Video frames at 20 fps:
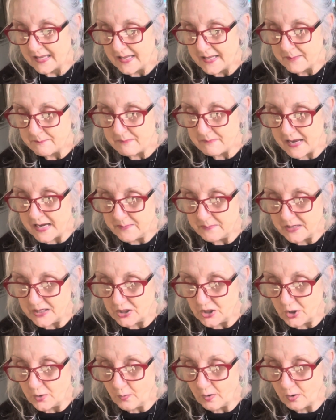Maybe
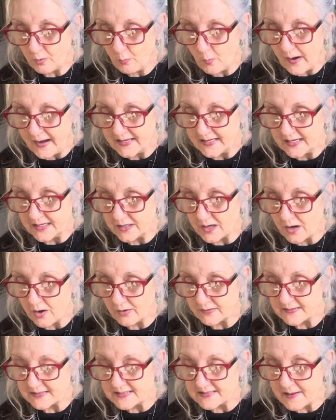you are waiting
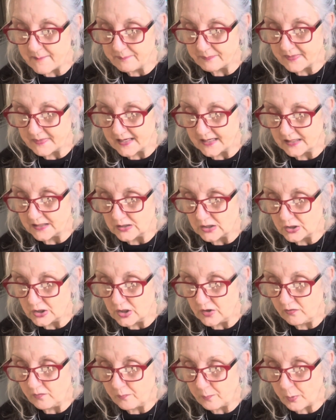on something
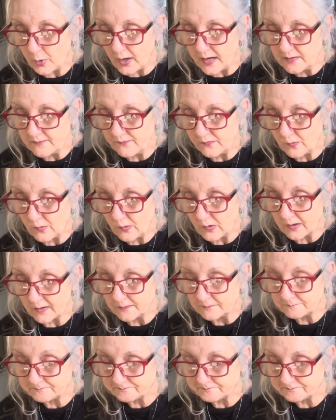you've prayed for